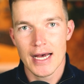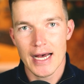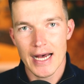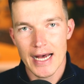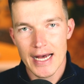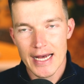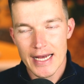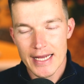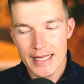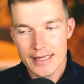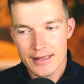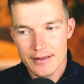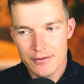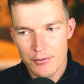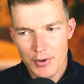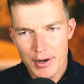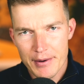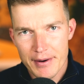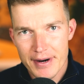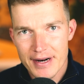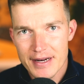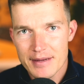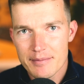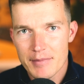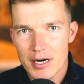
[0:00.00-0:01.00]
And we
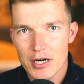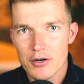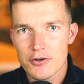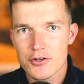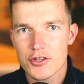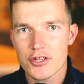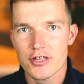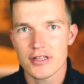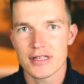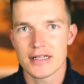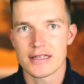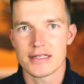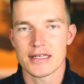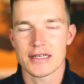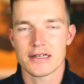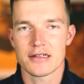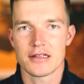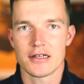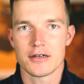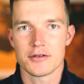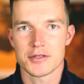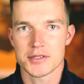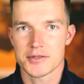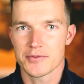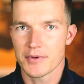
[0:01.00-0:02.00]
were emotionally
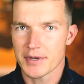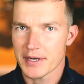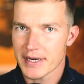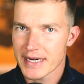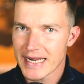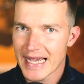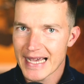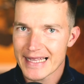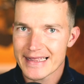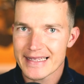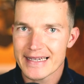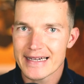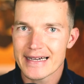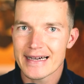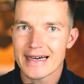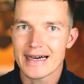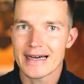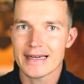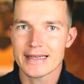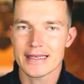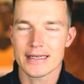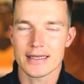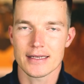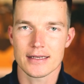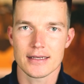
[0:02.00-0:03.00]
close. We were not
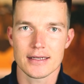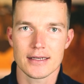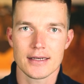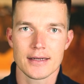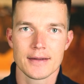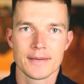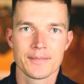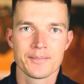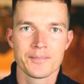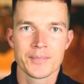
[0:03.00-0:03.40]
hugging.